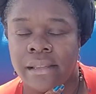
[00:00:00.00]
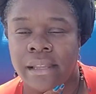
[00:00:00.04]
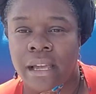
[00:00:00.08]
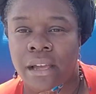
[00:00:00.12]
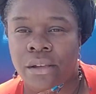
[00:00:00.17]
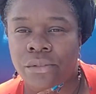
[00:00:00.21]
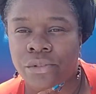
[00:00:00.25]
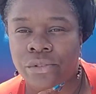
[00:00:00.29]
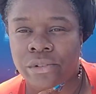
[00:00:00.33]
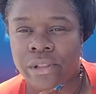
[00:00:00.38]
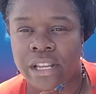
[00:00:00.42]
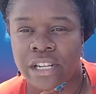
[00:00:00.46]

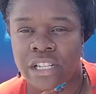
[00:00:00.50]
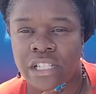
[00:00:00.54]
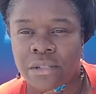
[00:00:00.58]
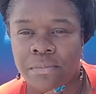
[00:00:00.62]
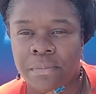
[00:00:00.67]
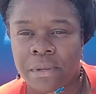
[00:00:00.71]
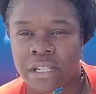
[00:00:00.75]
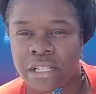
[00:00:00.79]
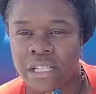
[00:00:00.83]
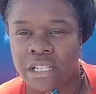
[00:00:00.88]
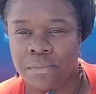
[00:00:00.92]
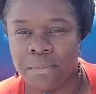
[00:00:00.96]
other lady's
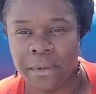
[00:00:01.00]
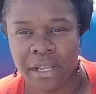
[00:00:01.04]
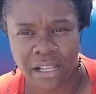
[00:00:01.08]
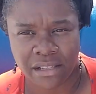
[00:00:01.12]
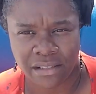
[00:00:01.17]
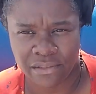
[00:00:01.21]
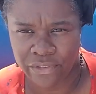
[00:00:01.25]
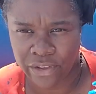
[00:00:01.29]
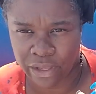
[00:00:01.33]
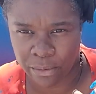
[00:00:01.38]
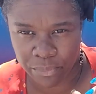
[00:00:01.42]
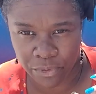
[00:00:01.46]
business because
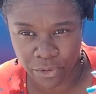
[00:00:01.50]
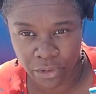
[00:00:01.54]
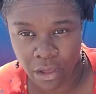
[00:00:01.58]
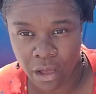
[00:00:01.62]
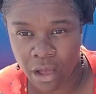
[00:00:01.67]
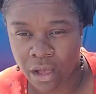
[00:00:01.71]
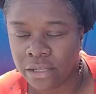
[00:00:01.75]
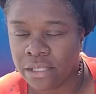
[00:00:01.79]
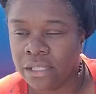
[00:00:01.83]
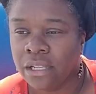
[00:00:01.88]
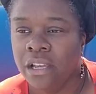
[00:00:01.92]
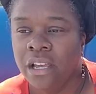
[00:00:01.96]
of HIPAA
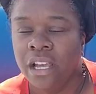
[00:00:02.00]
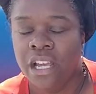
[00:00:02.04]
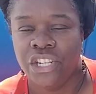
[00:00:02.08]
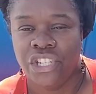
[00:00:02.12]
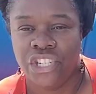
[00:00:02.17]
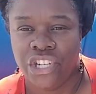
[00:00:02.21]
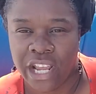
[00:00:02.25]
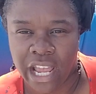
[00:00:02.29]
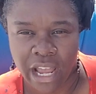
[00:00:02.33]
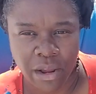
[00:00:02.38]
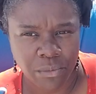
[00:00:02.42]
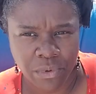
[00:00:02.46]
laws.
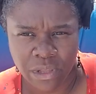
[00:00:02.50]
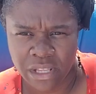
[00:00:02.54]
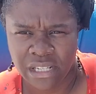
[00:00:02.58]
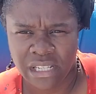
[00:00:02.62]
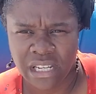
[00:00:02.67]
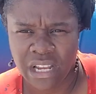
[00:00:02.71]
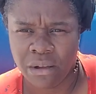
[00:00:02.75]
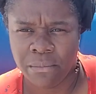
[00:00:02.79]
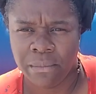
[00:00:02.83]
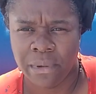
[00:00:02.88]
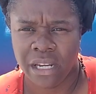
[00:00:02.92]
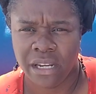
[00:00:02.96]
She can't really
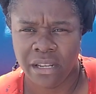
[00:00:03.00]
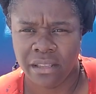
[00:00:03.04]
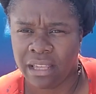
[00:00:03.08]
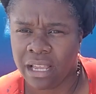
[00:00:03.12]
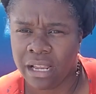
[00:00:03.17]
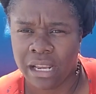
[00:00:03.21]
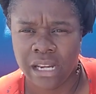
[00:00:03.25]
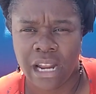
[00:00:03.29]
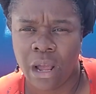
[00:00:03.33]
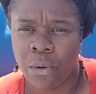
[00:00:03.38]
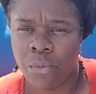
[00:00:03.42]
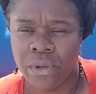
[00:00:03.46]
tell me
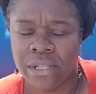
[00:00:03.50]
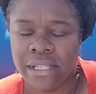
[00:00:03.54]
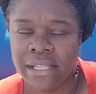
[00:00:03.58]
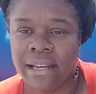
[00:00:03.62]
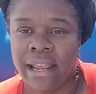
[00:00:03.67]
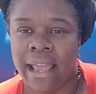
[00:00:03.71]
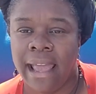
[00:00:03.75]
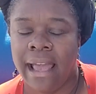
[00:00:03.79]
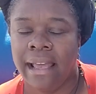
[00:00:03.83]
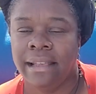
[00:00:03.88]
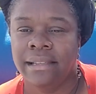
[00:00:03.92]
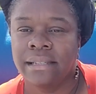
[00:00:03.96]
anything, and I wasn't
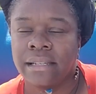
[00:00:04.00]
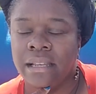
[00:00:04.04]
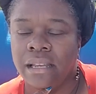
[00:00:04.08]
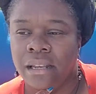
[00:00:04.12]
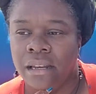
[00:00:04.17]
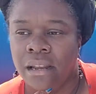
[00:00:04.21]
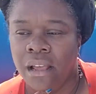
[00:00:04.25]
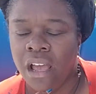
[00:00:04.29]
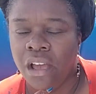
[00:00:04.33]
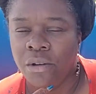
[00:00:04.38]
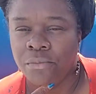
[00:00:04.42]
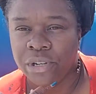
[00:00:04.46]
asking.
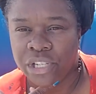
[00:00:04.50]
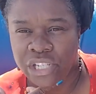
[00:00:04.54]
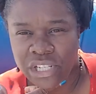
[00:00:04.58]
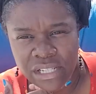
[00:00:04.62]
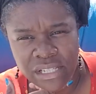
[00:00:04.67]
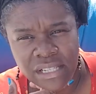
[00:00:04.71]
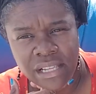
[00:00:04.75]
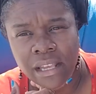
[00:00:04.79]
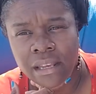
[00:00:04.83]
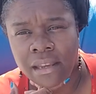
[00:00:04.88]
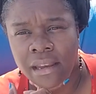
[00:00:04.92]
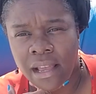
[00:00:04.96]
But she
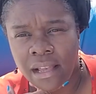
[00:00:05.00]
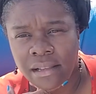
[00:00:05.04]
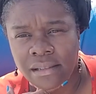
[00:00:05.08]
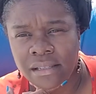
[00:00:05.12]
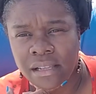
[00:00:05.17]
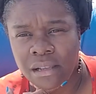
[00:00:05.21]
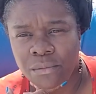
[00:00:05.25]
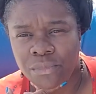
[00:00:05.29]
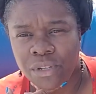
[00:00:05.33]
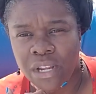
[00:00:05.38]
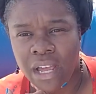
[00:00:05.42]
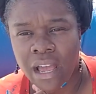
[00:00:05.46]
said, yes,
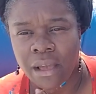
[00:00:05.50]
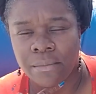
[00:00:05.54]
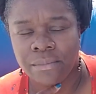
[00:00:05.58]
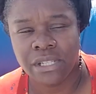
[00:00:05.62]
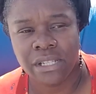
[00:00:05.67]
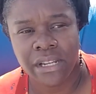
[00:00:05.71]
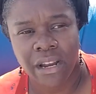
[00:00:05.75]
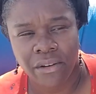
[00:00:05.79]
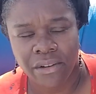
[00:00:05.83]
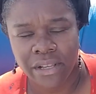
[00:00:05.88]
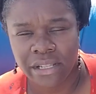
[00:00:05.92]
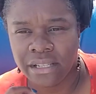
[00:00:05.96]
sometimes.
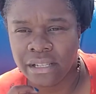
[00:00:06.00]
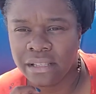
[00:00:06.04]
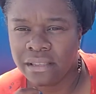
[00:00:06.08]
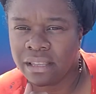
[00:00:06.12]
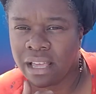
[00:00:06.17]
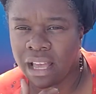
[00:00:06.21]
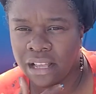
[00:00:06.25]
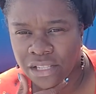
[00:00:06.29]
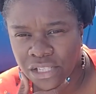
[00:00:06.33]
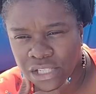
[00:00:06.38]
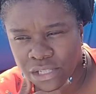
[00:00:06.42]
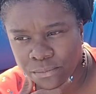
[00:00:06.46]
Now, isn't
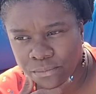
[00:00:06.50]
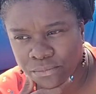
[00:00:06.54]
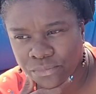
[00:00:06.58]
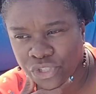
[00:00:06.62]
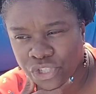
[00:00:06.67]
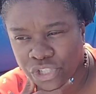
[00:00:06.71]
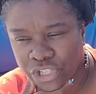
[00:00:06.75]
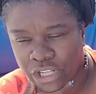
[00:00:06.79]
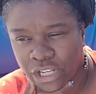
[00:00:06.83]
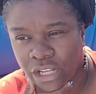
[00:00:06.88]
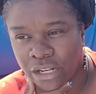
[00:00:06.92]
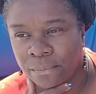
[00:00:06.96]
that some
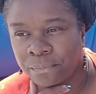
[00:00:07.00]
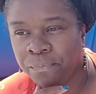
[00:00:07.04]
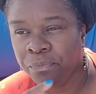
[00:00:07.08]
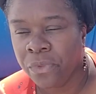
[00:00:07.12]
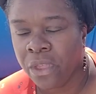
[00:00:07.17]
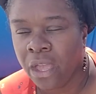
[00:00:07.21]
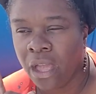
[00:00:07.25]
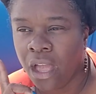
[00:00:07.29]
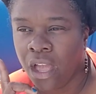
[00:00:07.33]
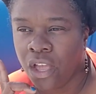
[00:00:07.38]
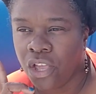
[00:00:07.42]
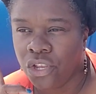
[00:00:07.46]
shit?
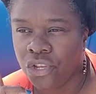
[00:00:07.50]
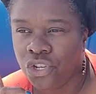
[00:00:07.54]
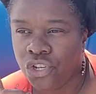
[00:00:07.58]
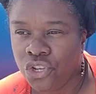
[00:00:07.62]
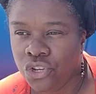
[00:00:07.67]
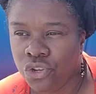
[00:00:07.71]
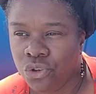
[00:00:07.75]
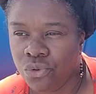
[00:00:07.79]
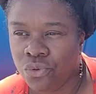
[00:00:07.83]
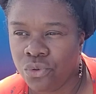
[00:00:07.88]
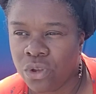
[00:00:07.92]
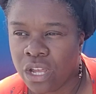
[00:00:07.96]

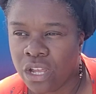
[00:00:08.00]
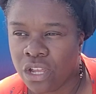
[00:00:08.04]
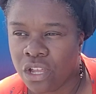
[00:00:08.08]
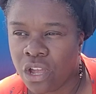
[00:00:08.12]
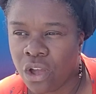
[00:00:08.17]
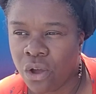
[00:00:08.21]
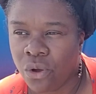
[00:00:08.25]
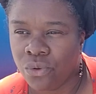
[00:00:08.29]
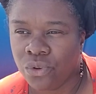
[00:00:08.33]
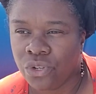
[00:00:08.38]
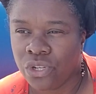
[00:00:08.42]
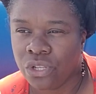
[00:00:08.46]
You could
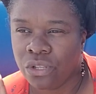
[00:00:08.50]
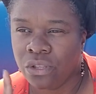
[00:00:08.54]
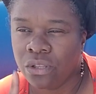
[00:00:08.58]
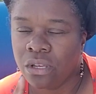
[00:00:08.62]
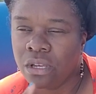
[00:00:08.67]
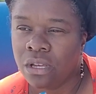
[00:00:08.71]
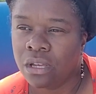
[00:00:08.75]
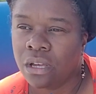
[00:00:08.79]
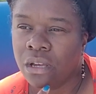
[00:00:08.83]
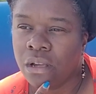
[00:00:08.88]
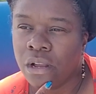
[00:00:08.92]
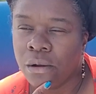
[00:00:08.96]
go to
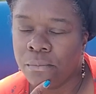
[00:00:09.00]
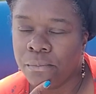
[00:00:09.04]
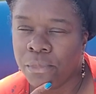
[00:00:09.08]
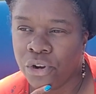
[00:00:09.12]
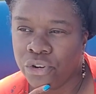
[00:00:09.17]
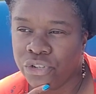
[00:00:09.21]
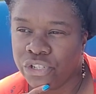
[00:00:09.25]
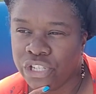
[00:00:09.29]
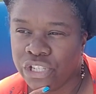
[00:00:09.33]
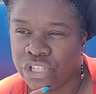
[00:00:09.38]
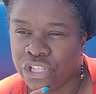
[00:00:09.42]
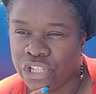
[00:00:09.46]
the
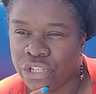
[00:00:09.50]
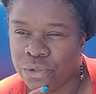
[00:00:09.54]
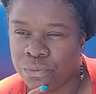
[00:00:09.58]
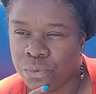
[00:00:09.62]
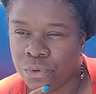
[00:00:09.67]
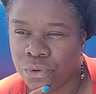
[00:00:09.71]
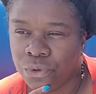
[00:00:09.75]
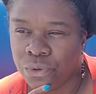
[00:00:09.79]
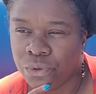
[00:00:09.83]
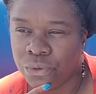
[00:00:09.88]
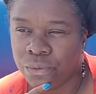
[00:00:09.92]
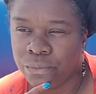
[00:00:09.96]
emergency
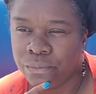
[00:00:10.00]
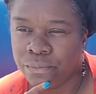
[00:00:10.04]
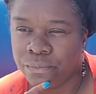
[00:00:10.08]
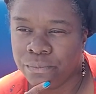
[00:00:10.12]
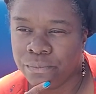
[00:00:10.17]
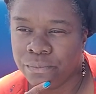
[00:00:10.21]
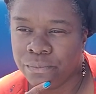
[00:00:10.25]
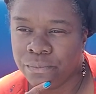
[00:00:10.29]
room